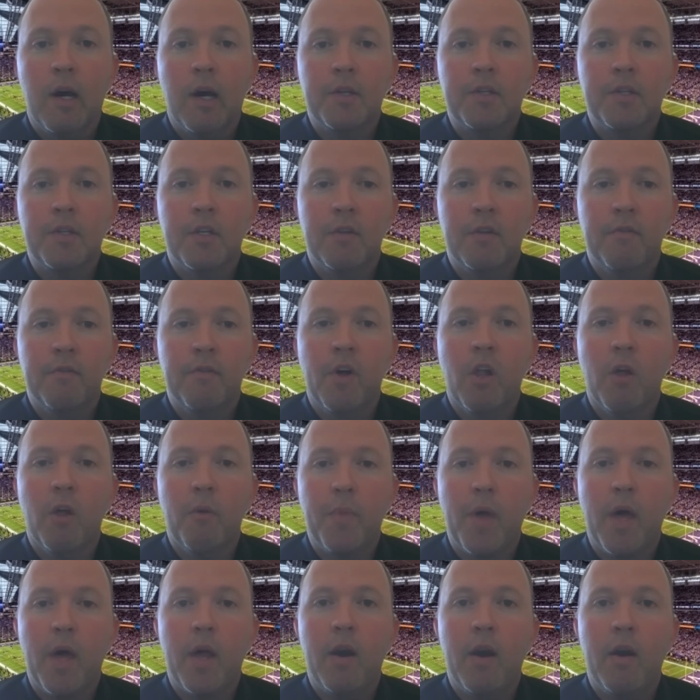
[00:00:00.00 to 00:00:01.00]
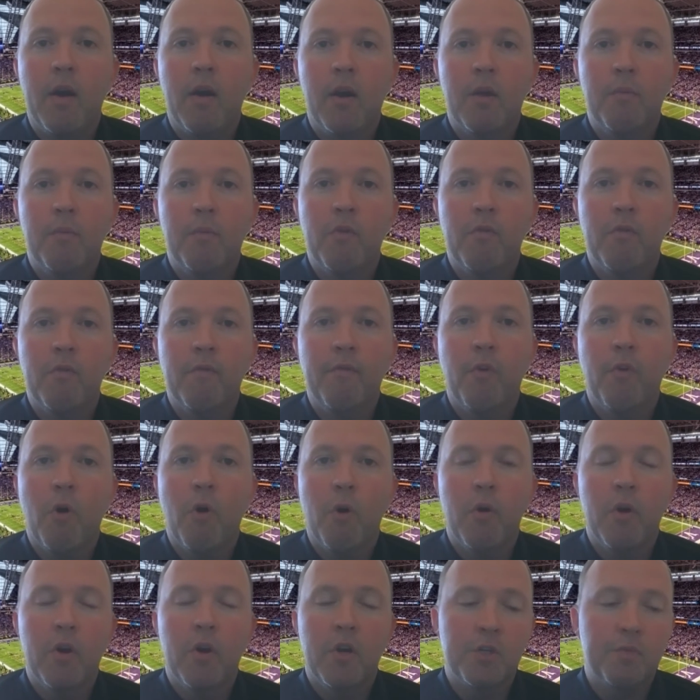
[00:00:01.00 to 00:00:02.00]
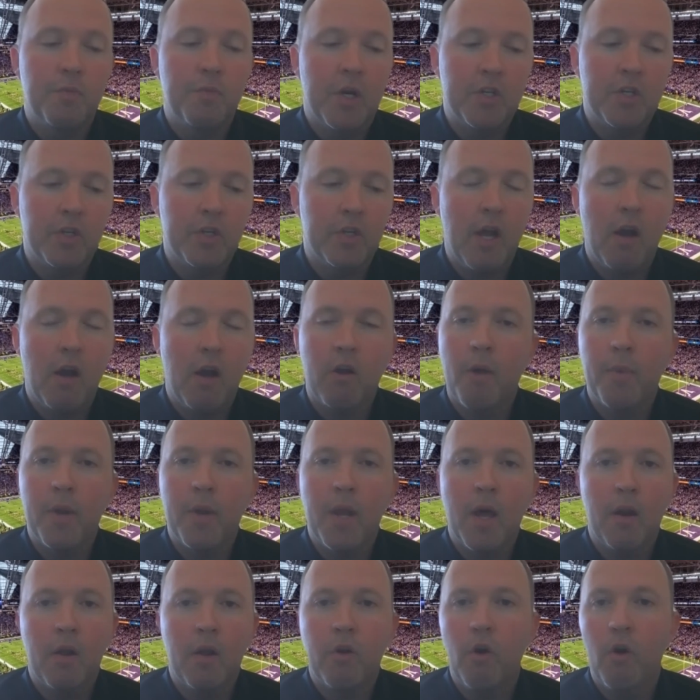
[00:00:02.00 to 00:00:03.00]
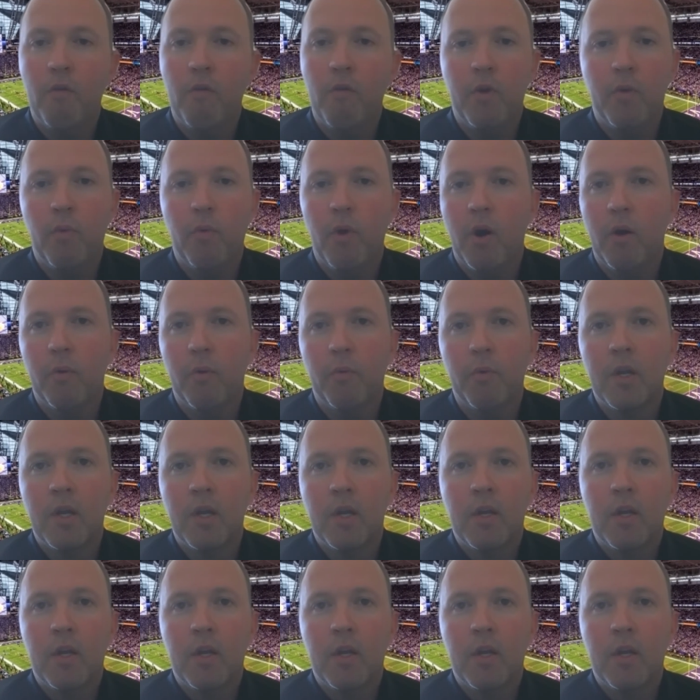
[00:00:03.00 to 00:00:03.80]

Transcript: to develop that area moving forward, especially now coming out of COVID, where